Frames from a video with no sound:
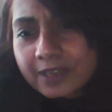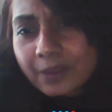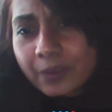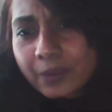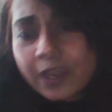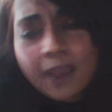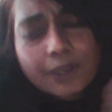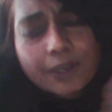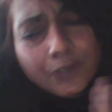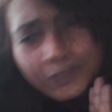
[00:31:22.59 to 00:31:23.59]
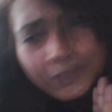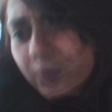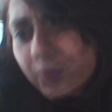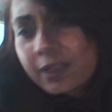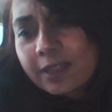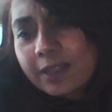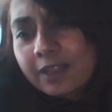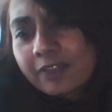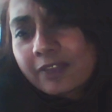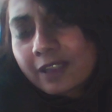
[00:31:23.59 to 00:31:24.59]
We are totally
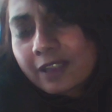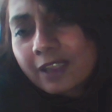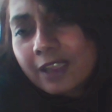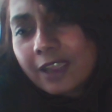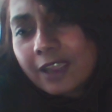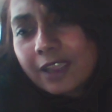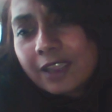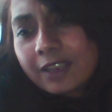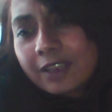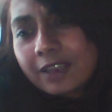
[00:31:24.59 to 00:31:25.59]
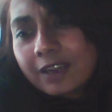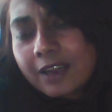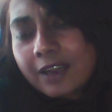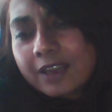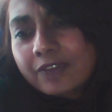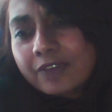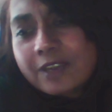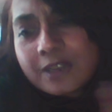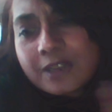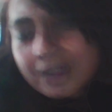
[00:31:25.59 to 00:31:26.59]
living in a kind of a
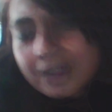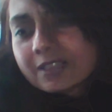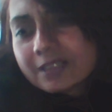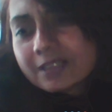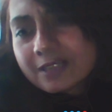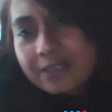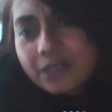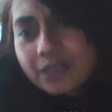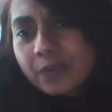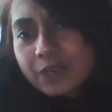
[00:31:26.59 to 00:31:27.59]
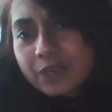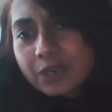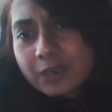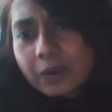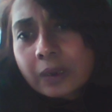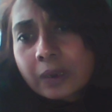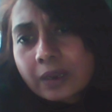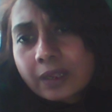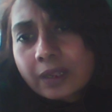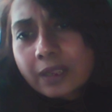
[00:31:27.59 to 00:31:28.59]
Nazi situation currently.